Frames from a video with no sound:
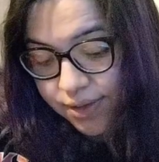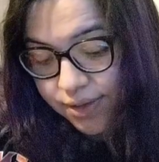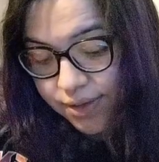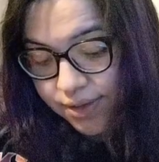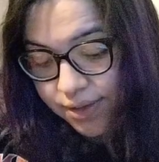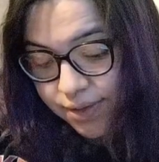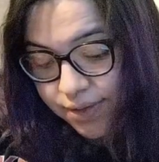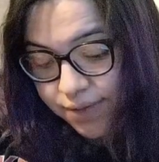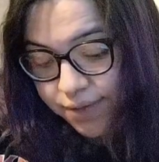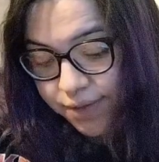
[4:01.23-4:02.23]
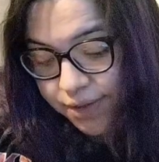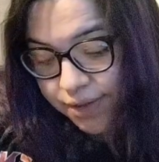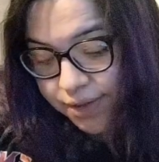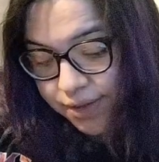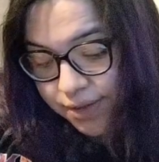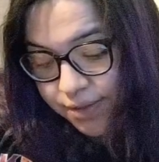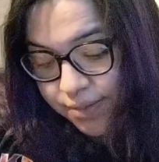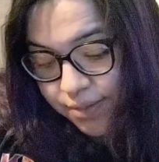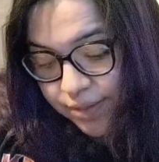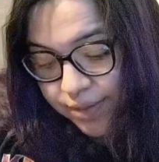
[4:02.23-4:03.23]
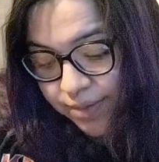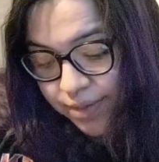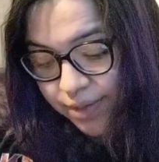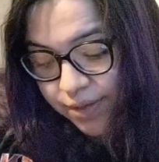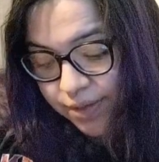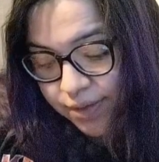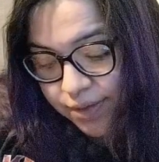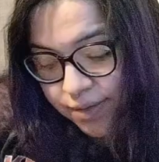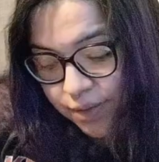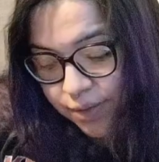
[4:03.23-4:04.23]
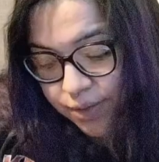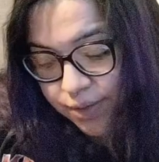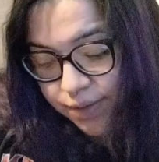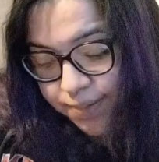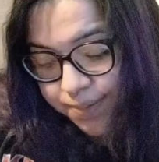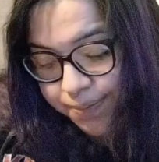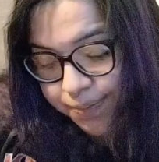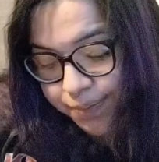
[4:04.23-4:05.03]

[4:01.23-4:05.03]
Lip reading: Like, I'll never forget that. It was probably the best concert in my whole life.